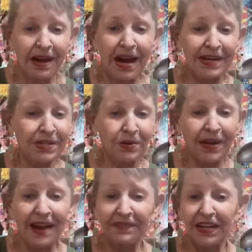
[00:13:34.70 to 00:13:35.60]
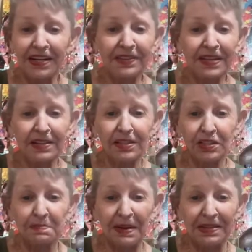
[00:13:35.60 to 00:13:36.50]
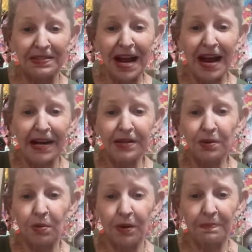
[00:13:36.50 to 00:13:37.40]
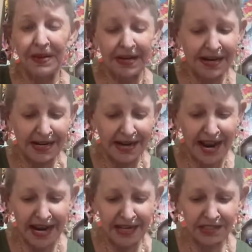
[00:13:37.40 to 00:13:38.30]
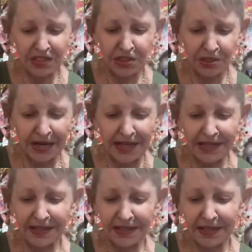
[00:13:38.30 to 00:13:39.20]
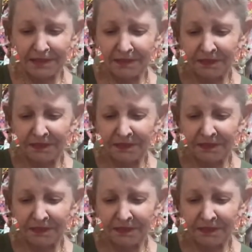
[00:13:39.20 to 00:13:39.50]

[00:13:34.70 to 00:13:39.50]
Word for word: I don't have anything that's been dyed or been enhanced or anything.